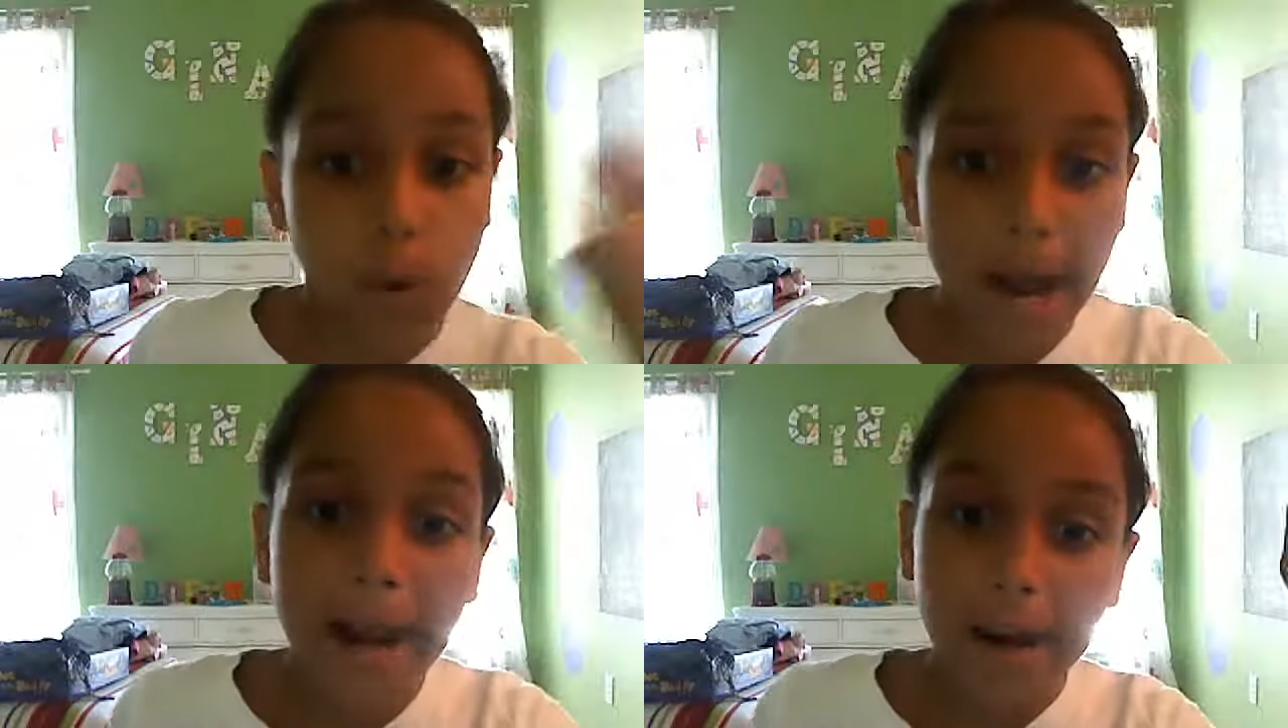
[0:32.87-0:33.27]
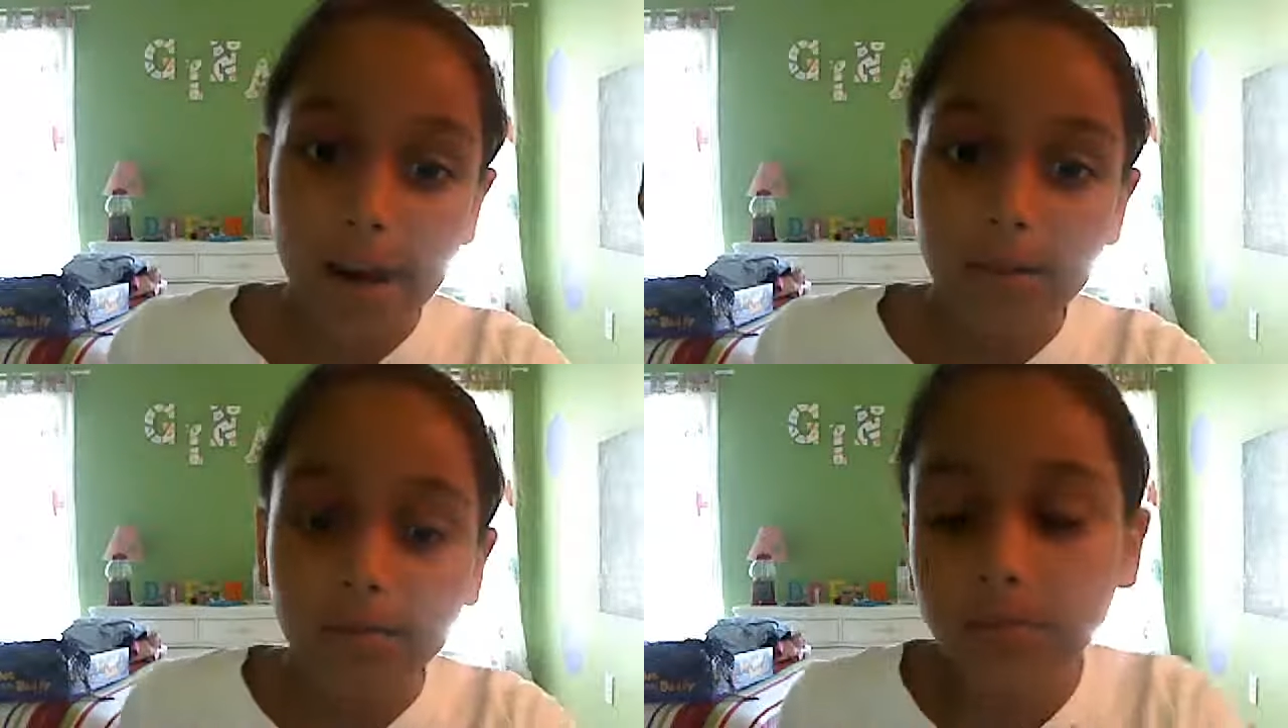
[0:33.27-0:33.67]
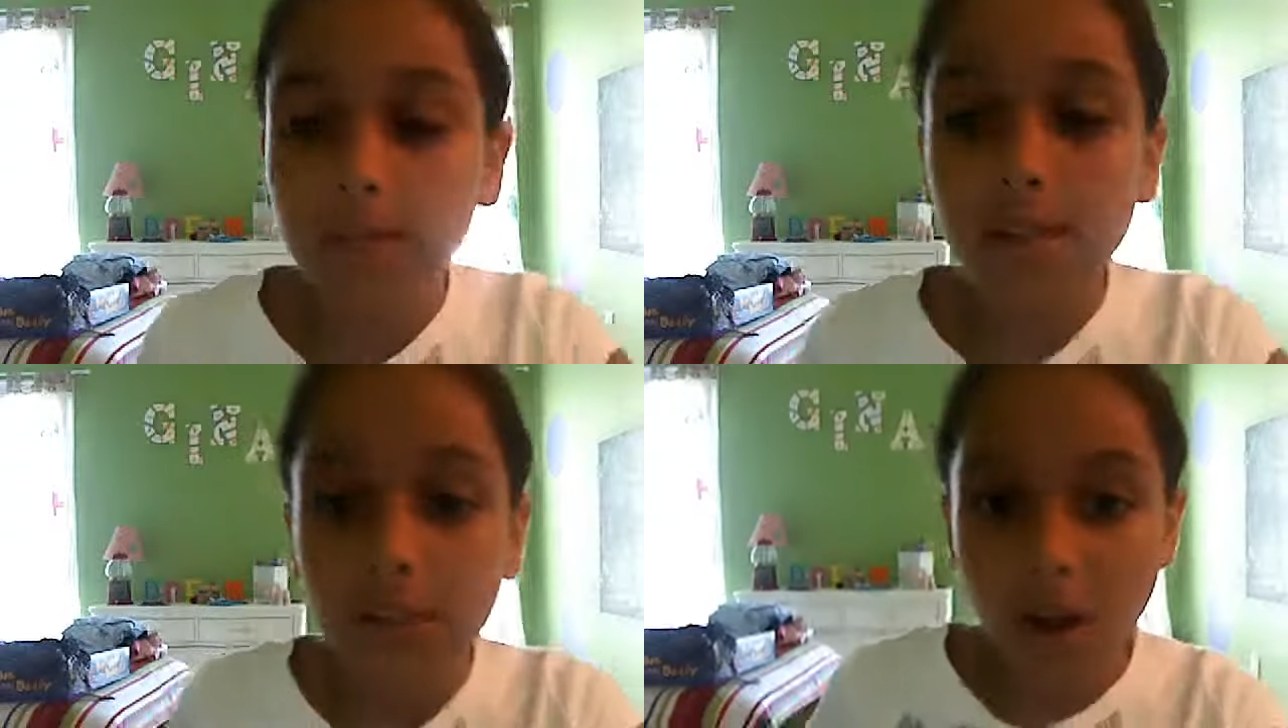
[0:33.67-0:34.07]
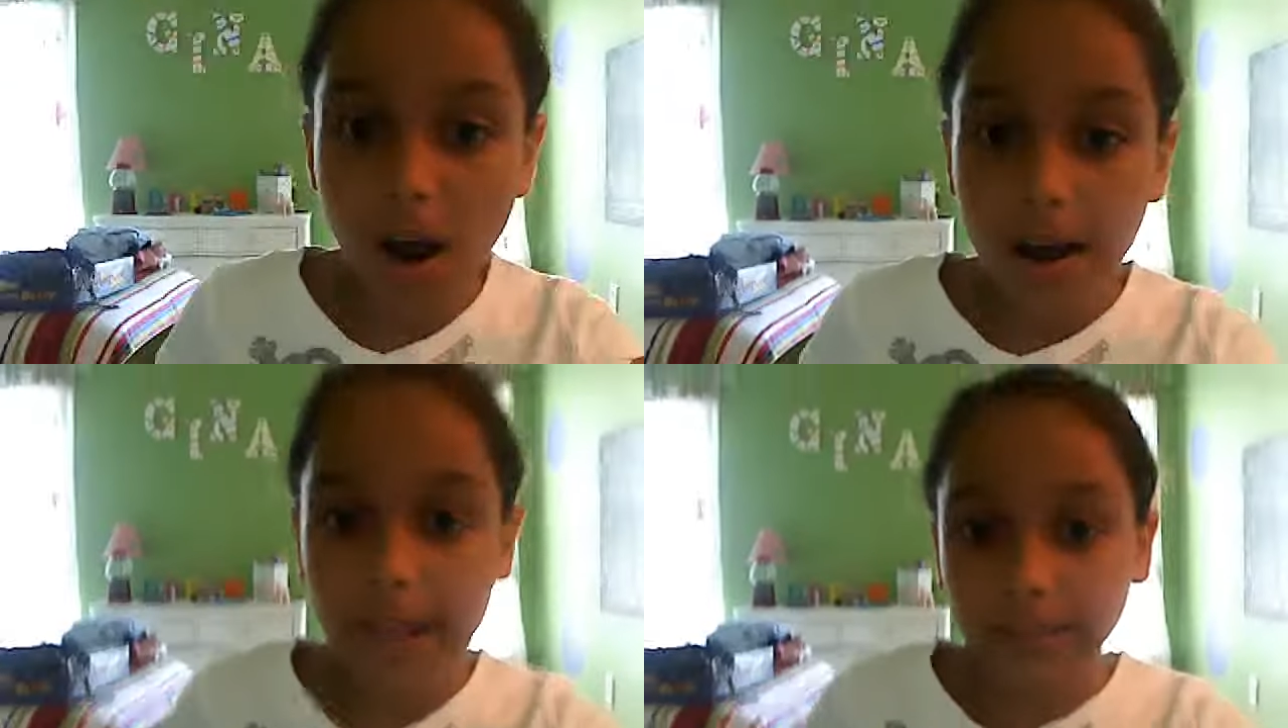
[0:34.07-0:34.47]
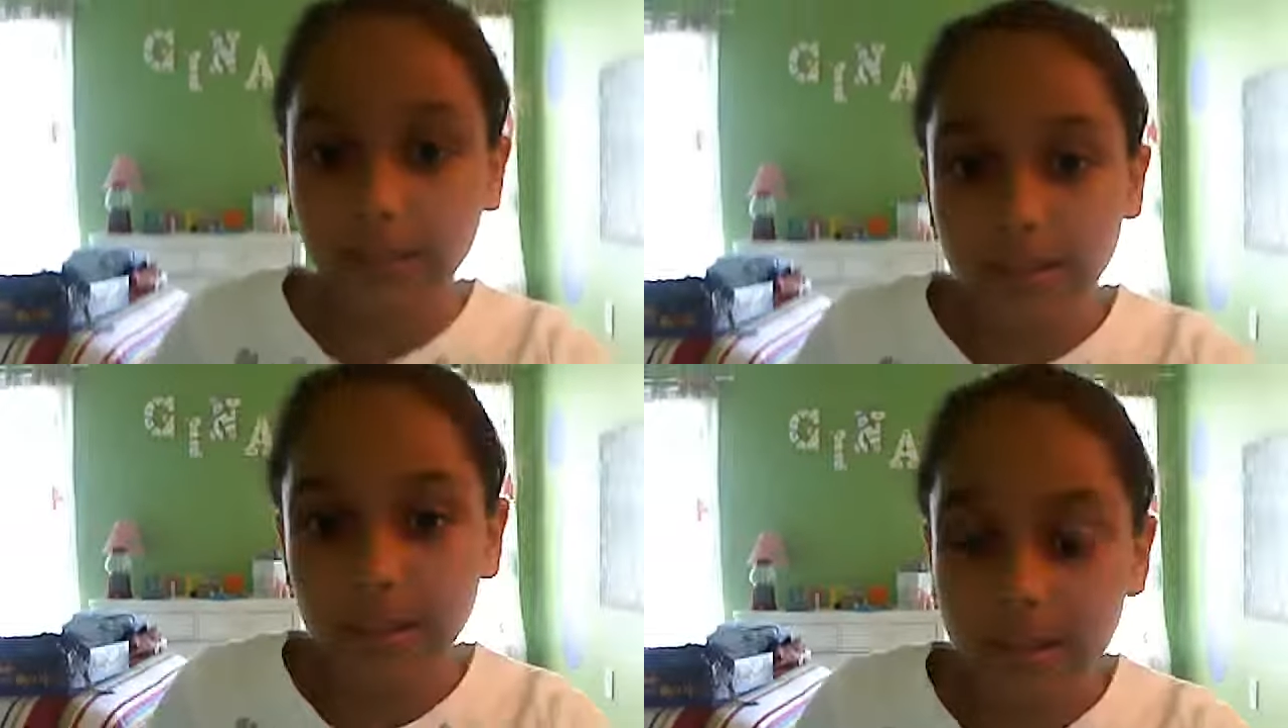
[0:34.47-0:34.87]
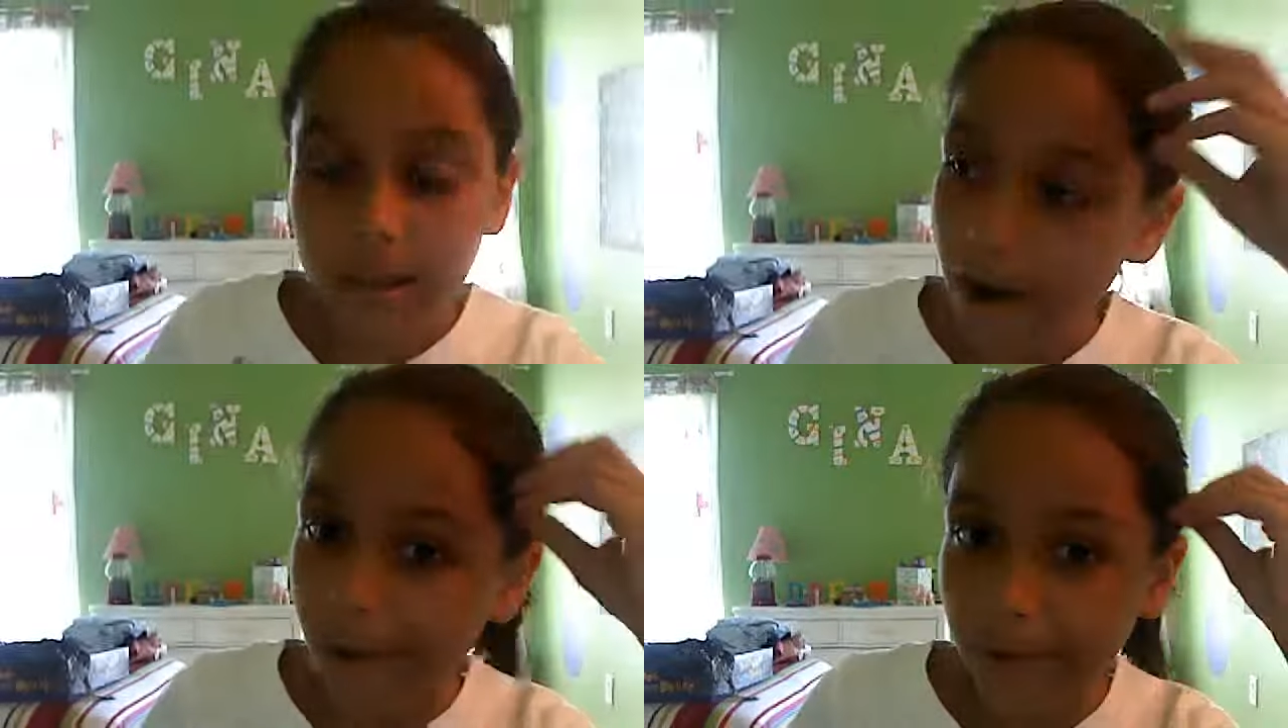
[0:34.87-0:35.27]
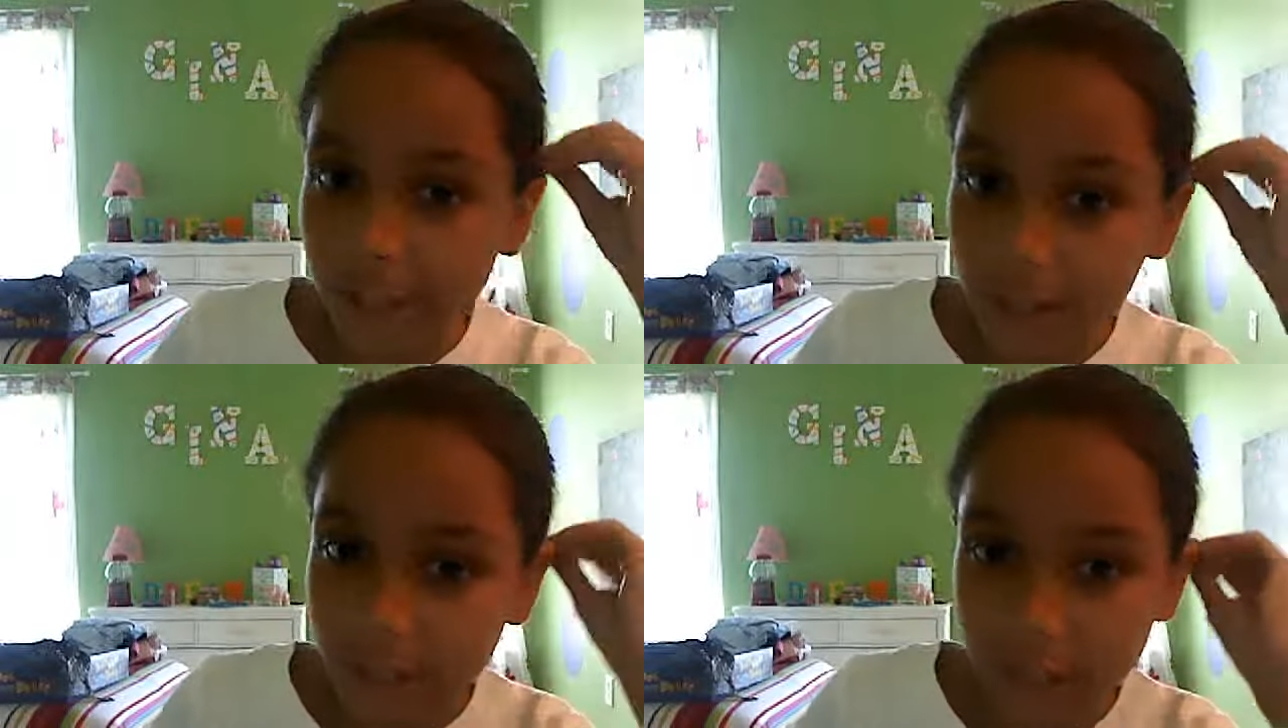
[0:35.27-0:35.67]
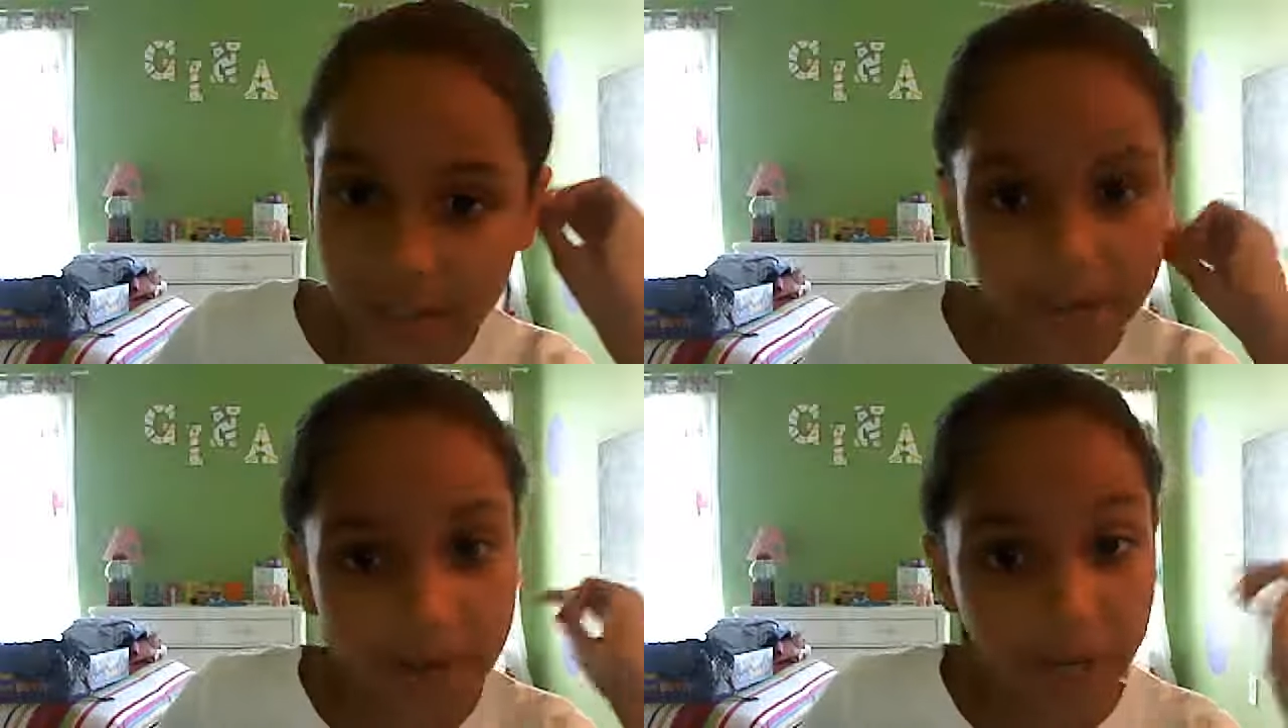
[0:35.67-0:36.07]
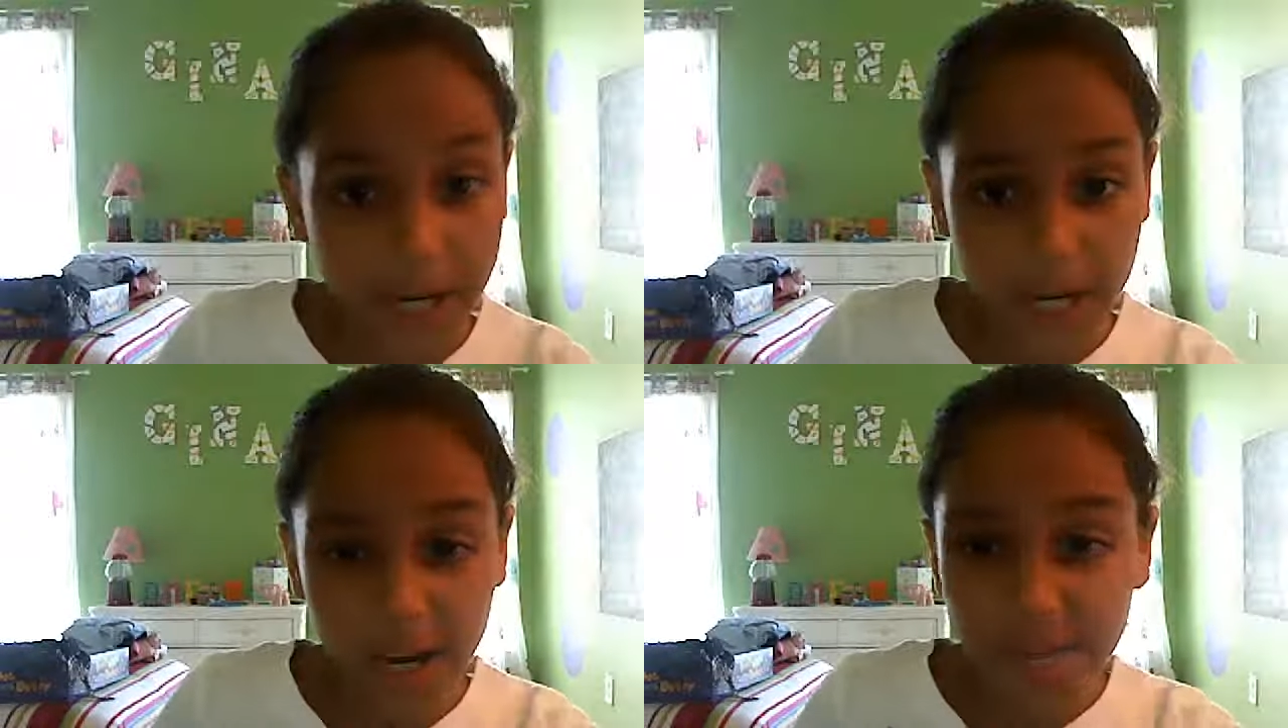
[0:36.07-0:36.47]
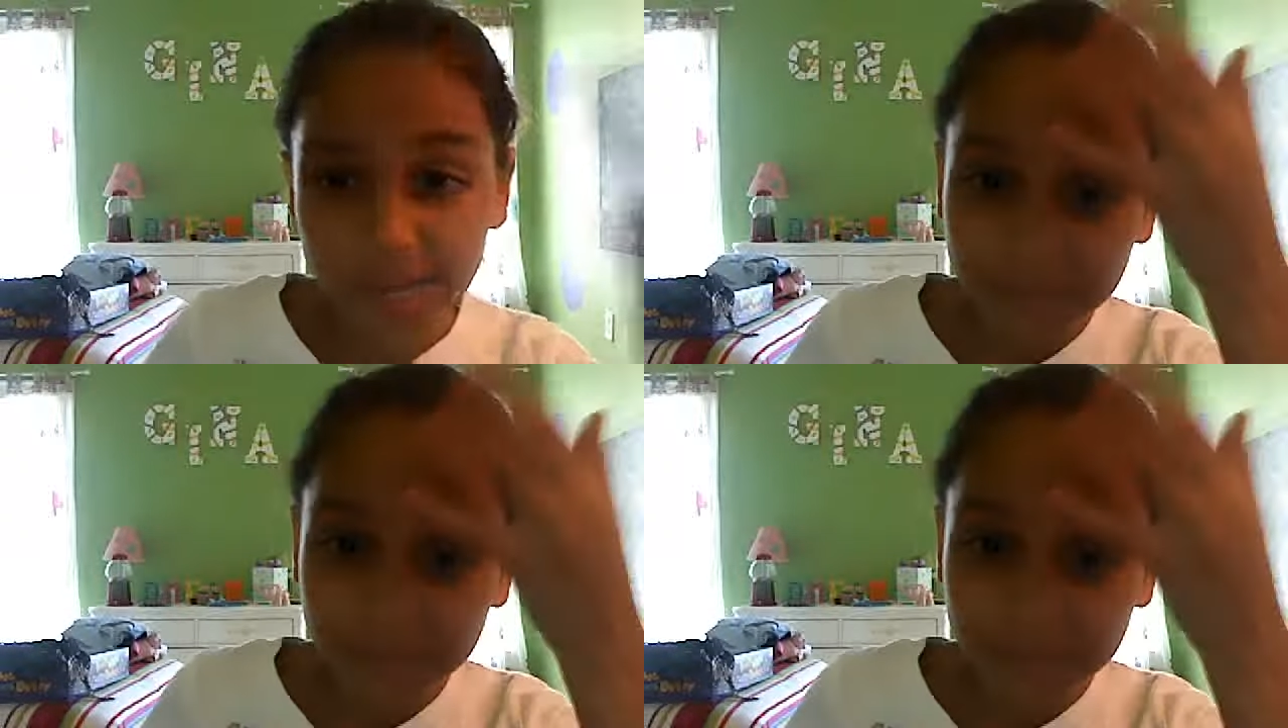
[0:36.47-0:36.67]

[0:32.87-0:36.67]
what I got. So it's I only got this stuff at Rite Aid.